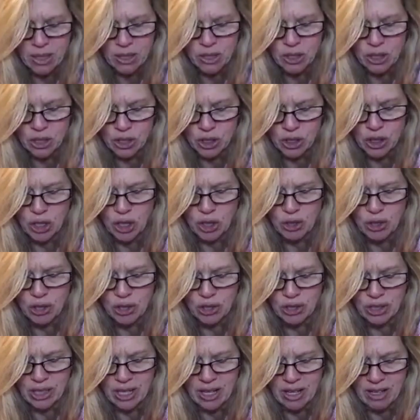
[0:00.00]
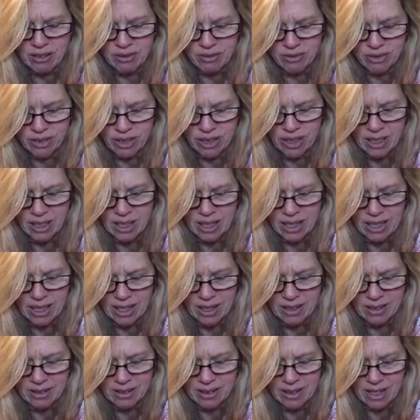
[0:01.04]
just show your love
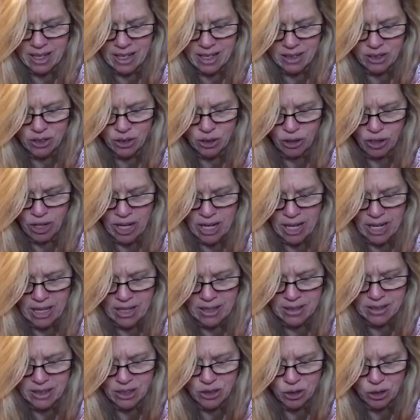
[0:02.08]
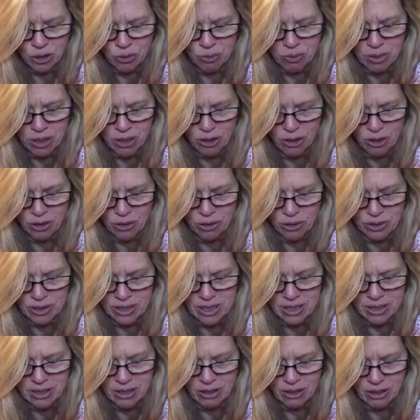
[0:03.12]
and your hand and your miracles
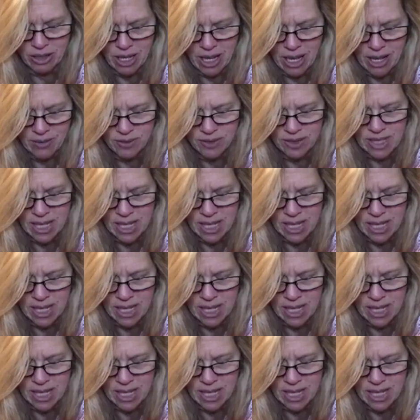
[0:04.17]
in their lives.